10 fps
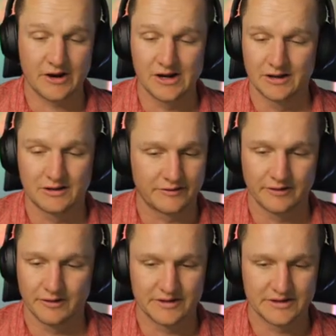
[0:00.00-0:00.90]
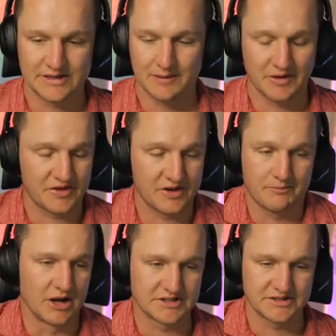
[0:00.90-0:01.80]
little to do this game except
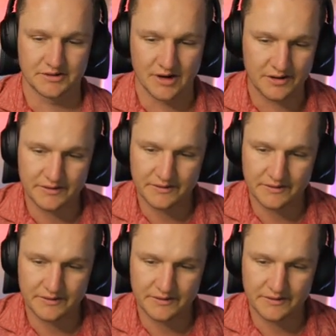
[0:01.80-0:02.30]
pass it around.